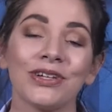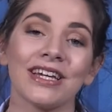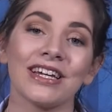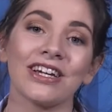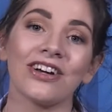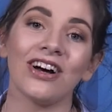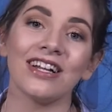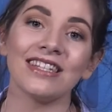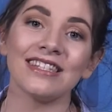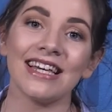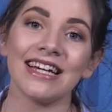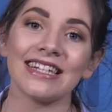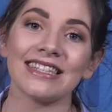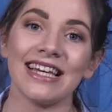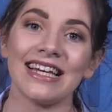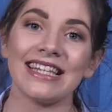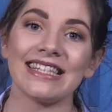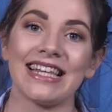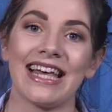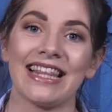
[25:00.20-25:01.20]
can contact
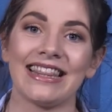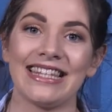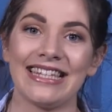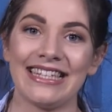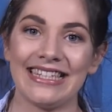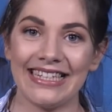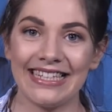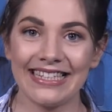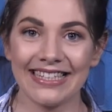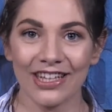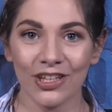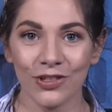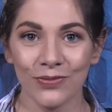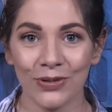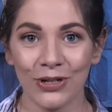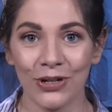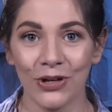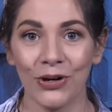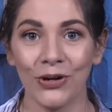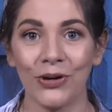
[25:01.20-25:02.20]
us at the details
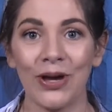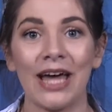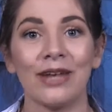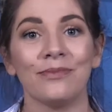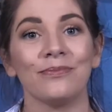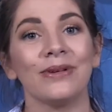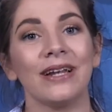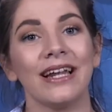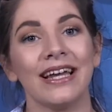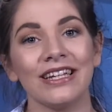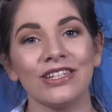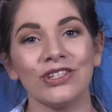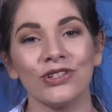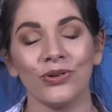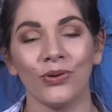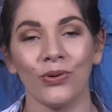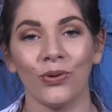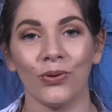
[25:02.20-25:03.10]
below and place your